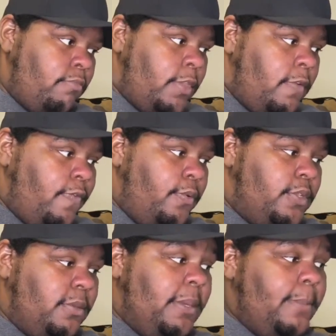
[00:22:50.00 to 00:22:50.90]
food
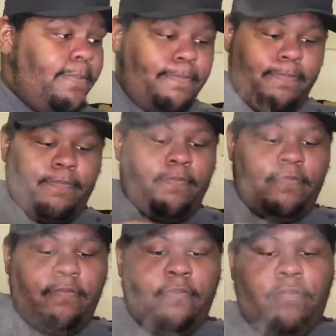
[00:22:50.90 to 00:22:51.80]
to me.
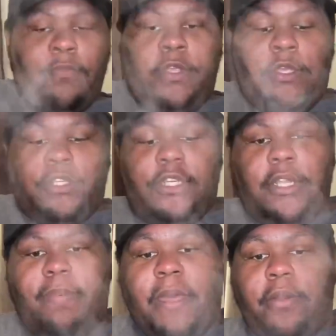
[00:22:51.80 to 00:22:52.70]
Chili
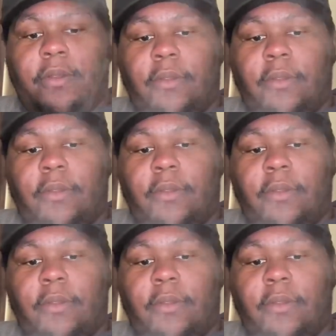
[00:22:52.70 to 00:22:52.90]
powder.